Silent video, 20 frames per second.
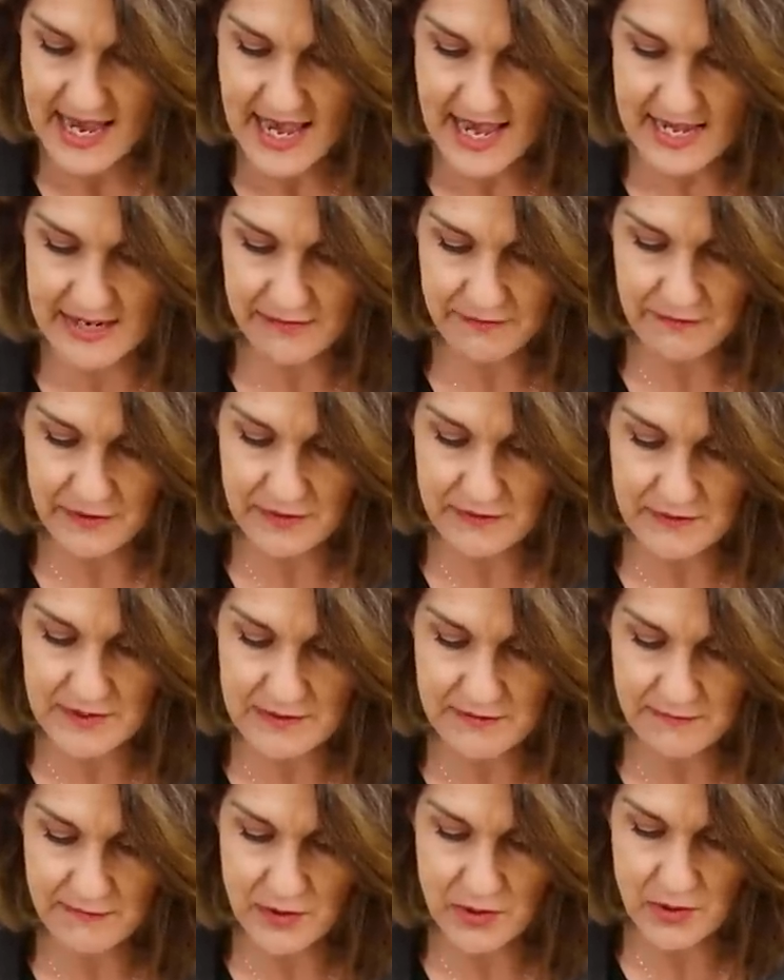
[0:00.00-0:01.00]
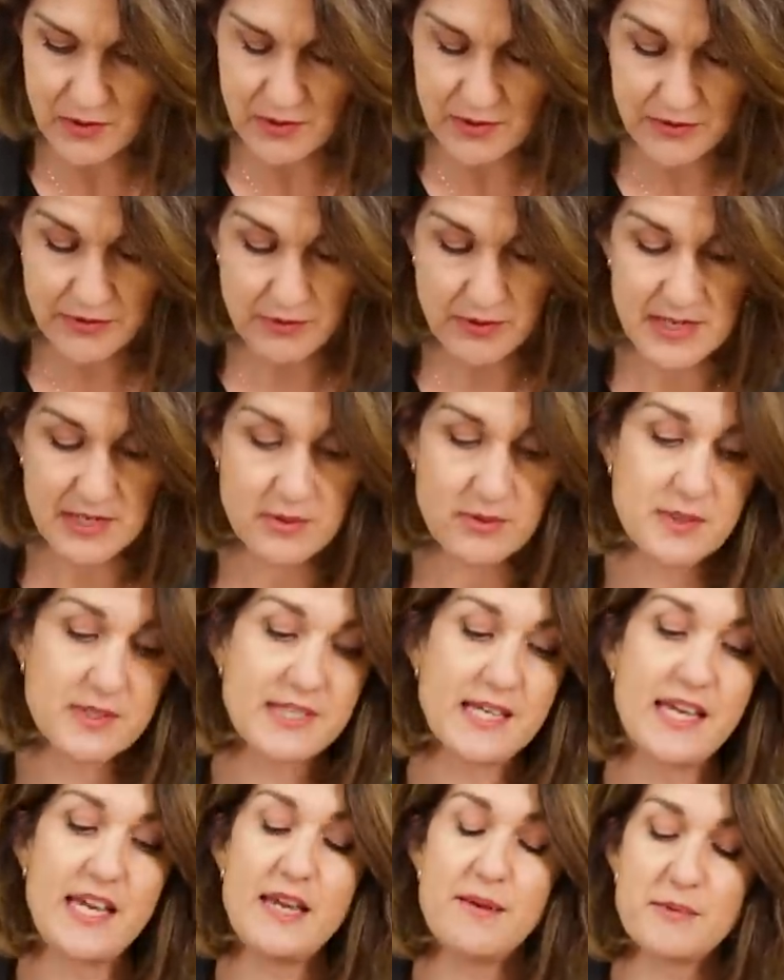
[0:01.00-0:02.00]
and a 54
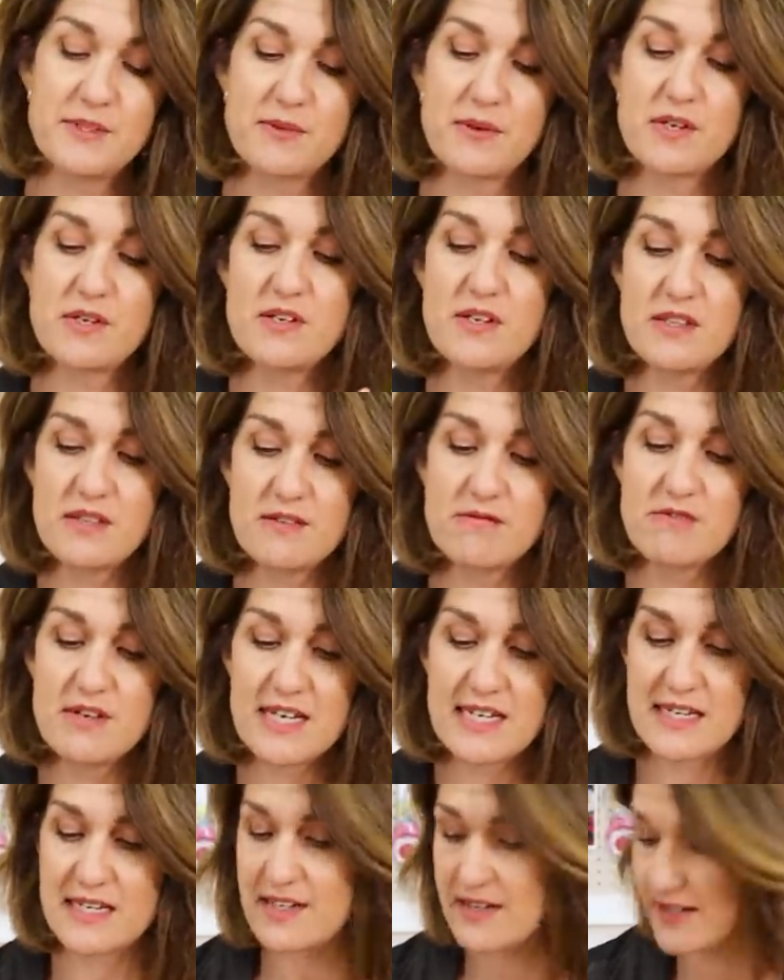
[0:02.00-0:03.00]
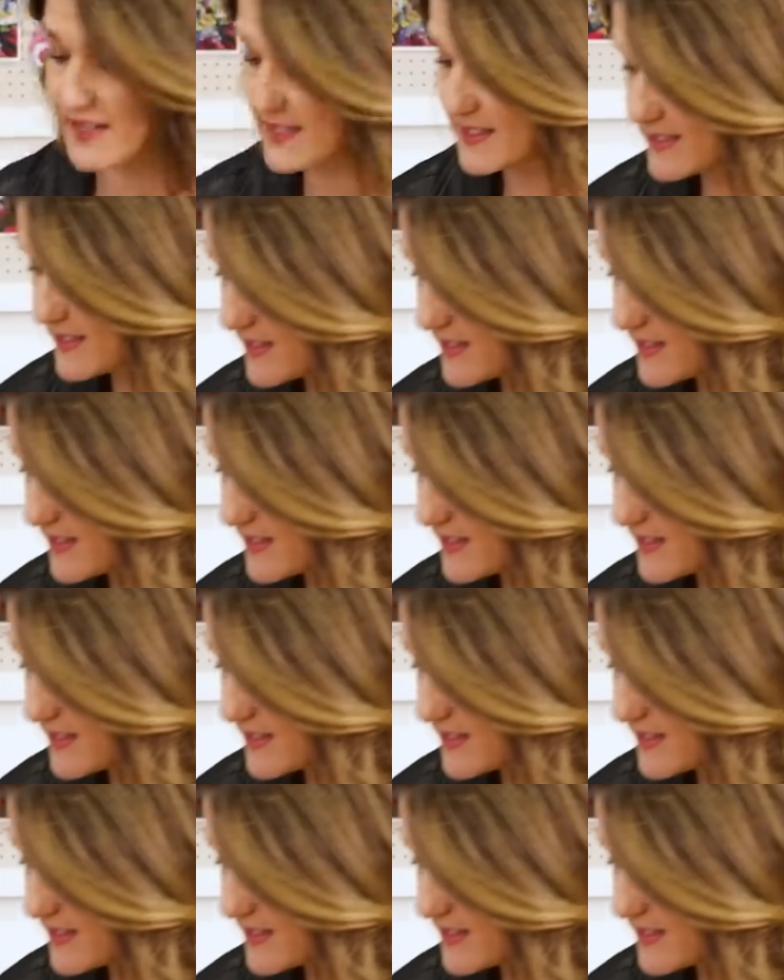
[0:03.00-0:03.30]
3/4 hip. So another really nice